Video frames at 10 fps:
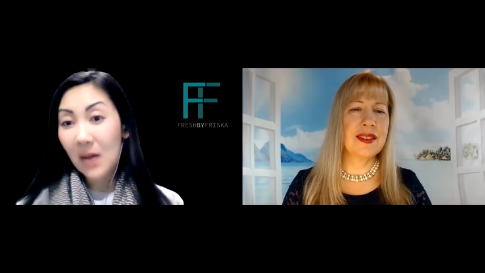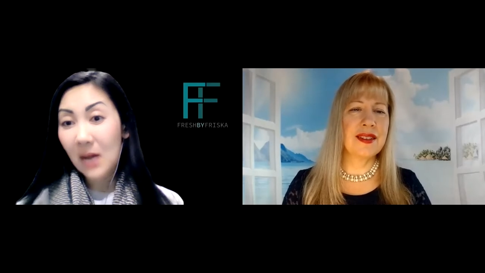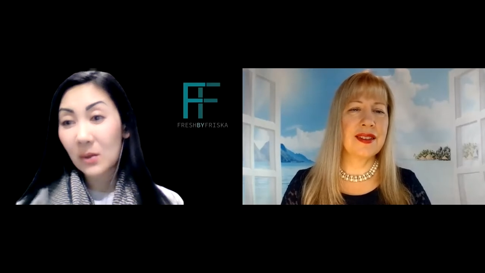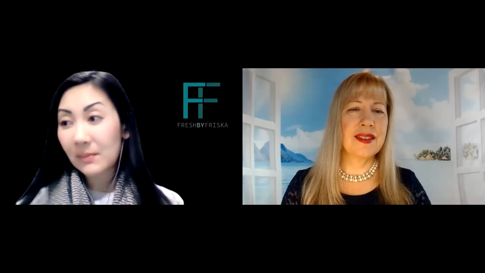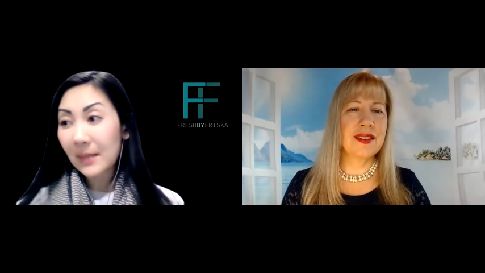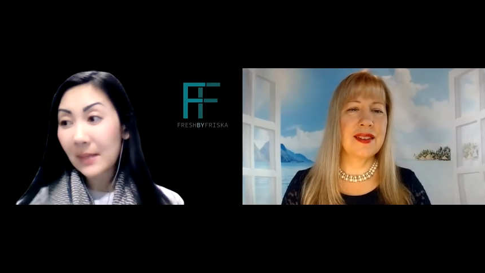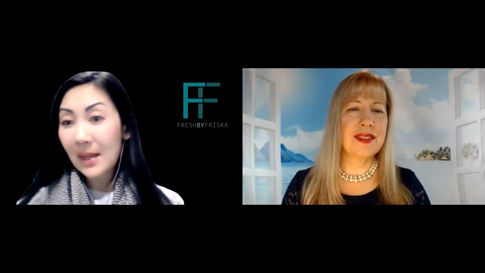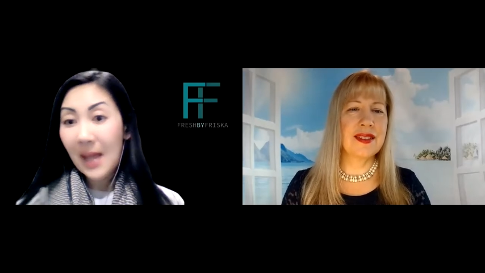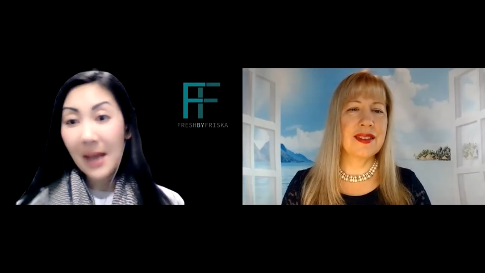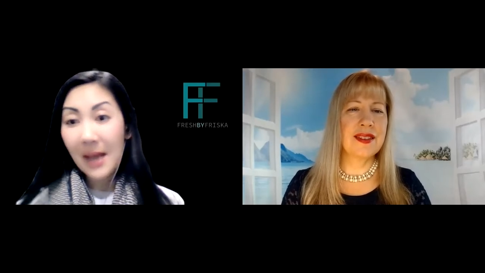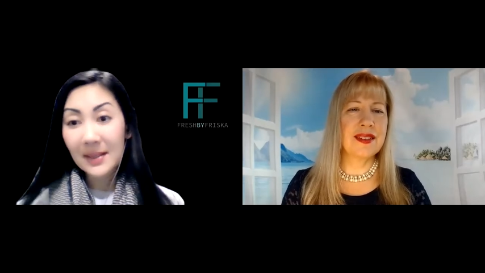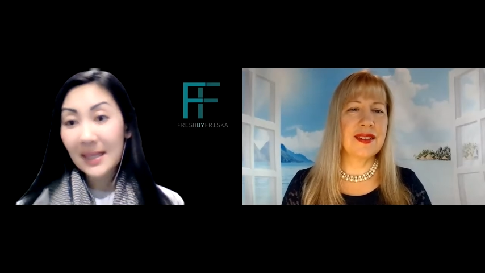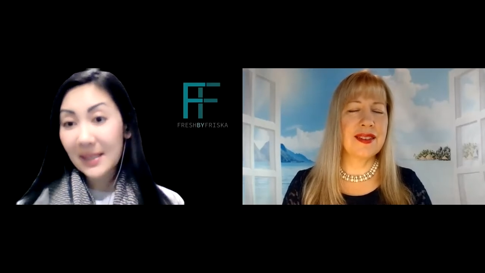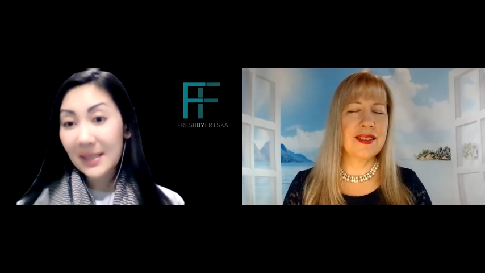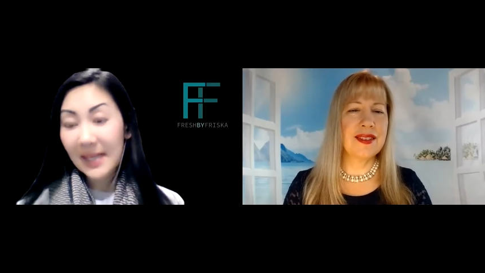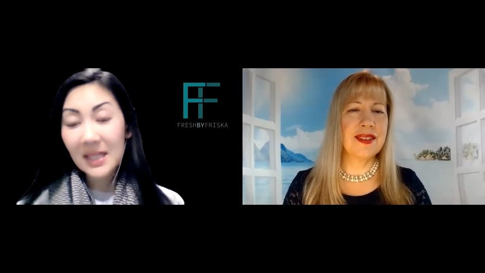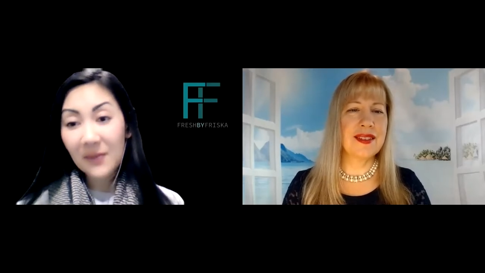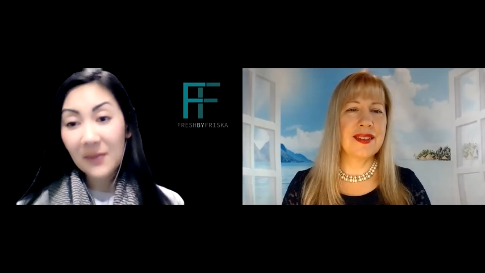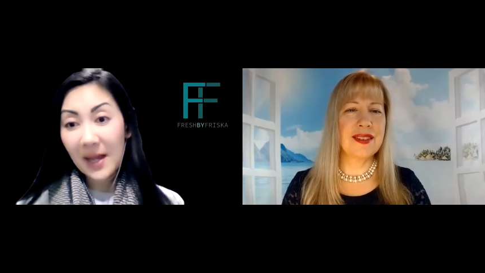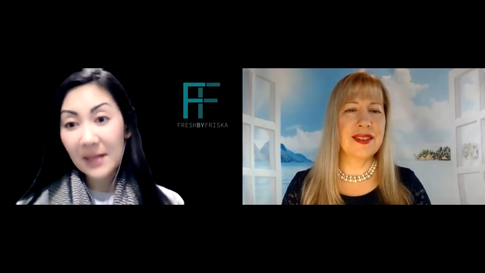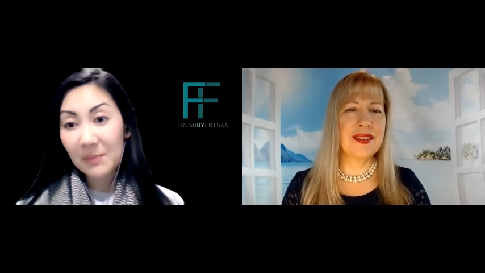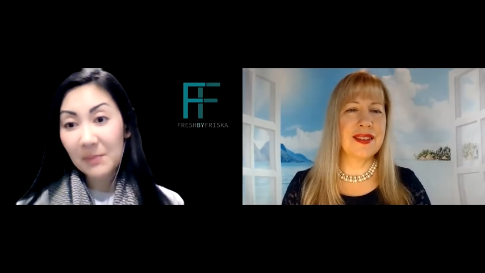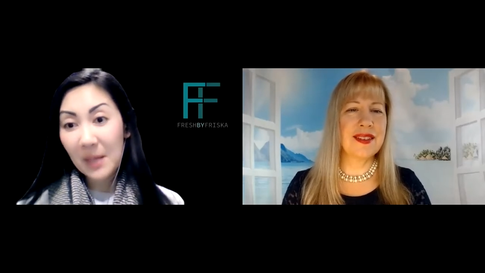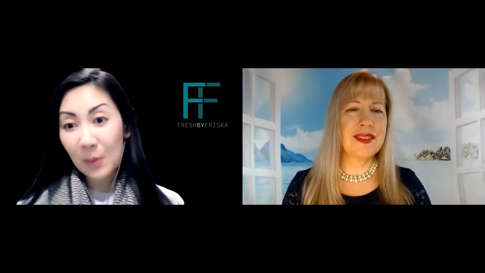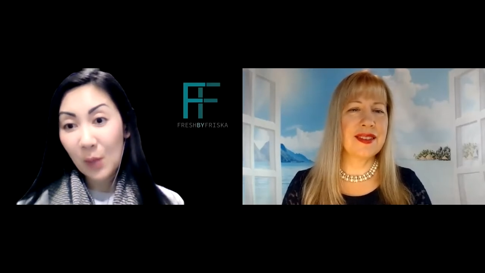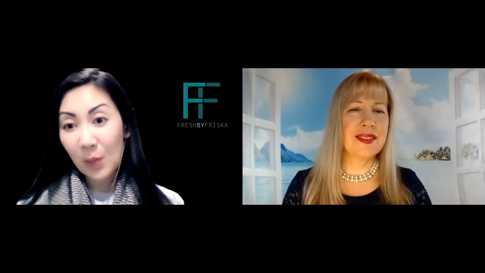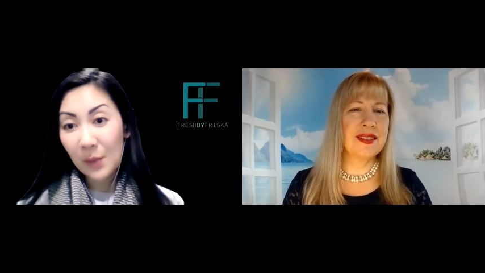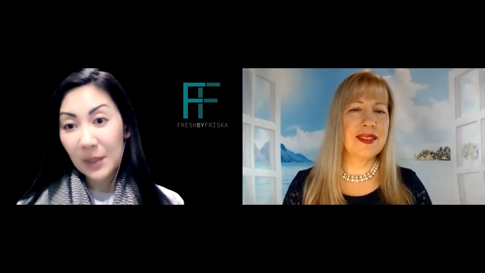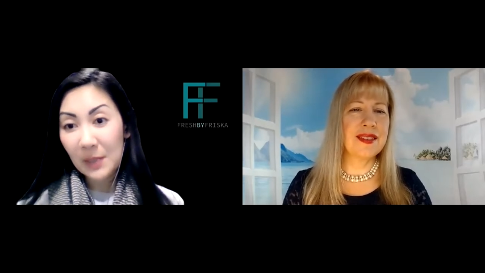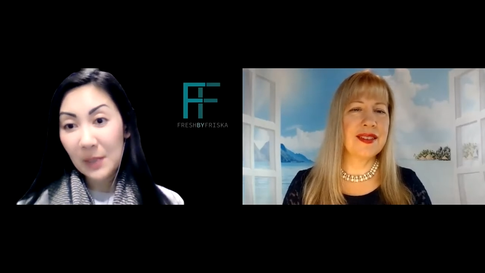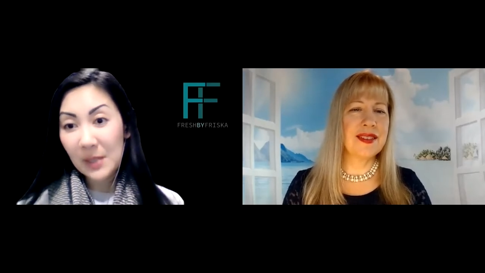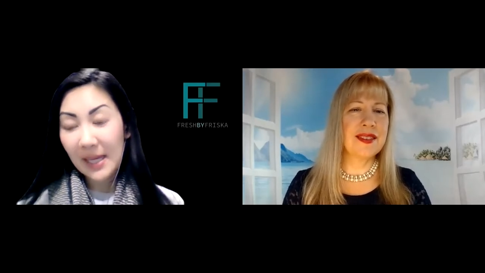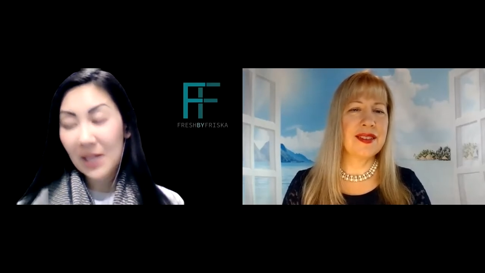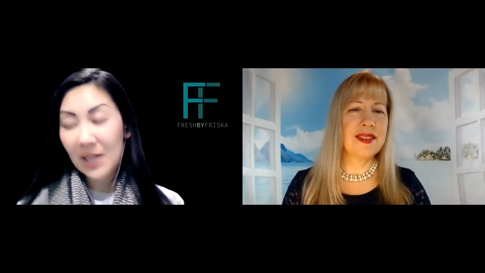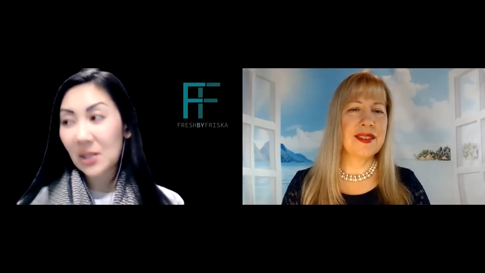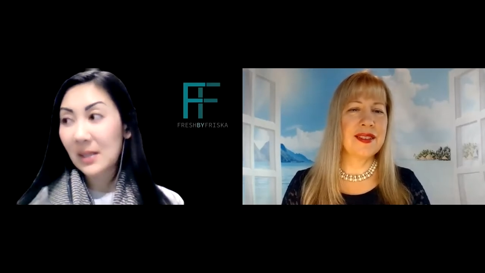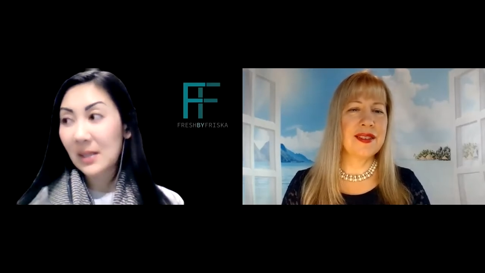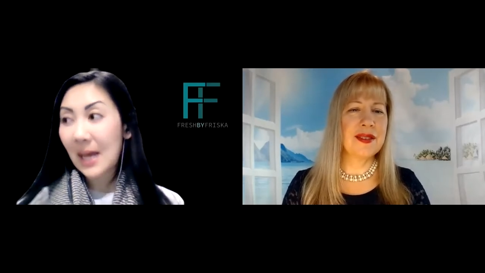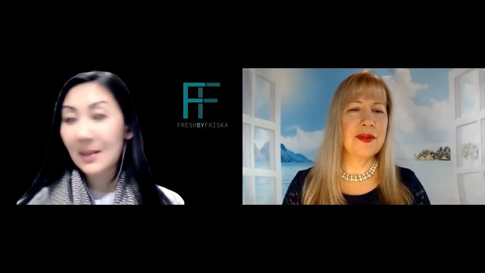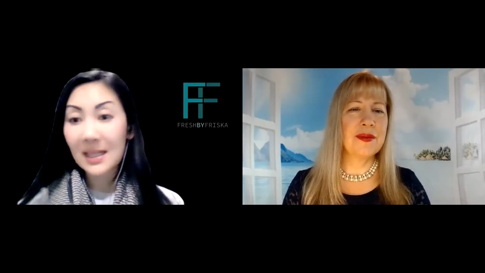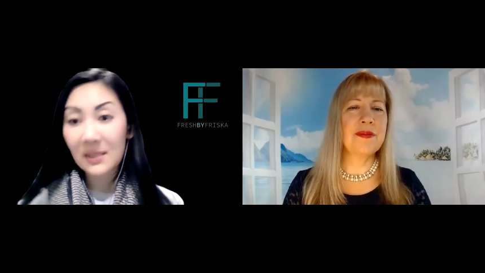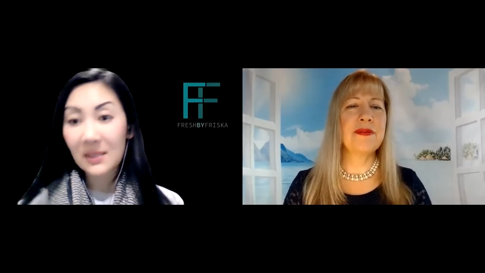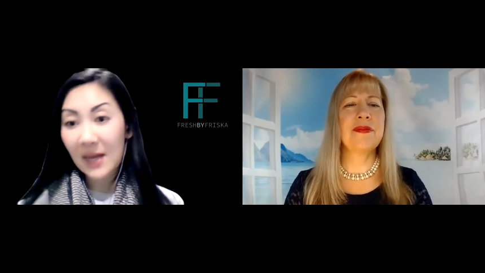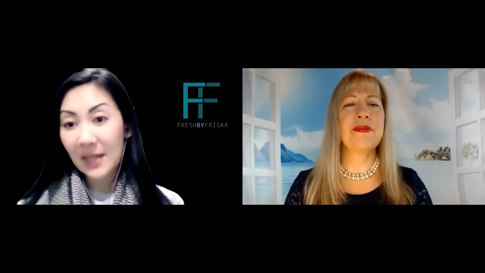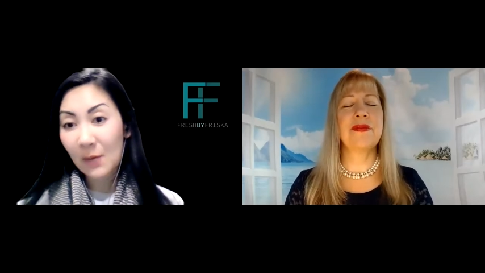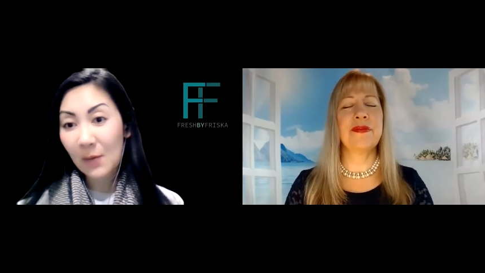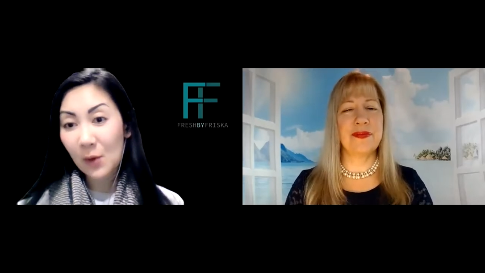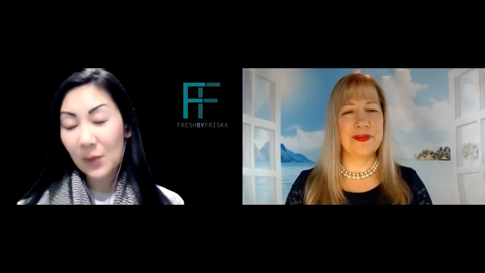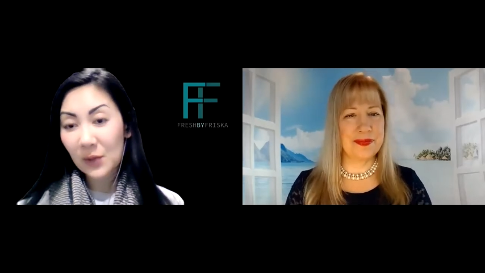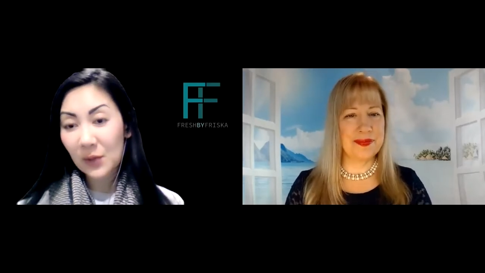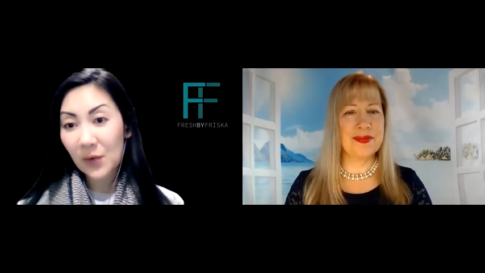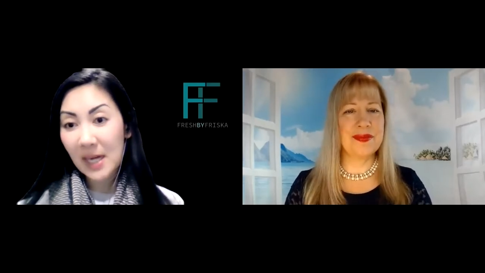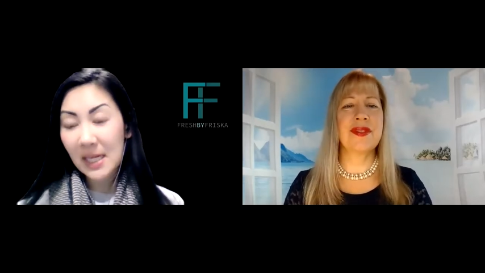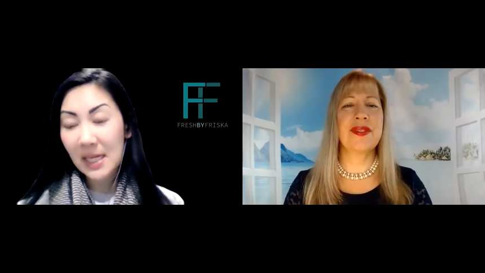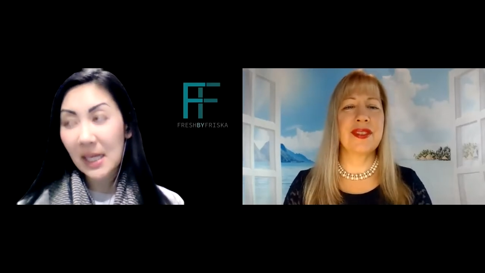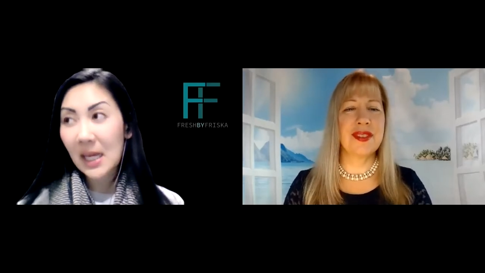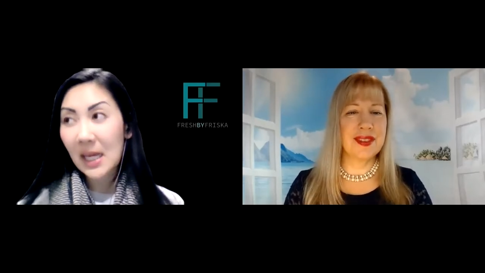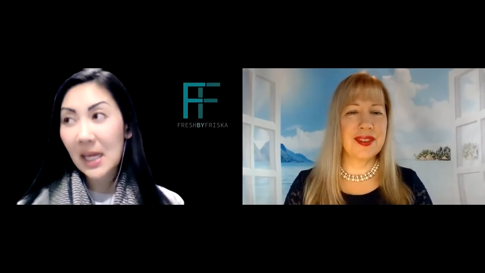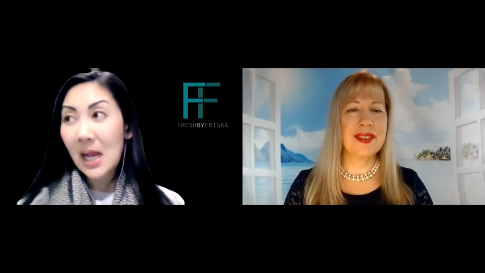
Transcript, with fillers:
Speaker 1: how how, satisfied people were with the communication, how satisfied they were with the training,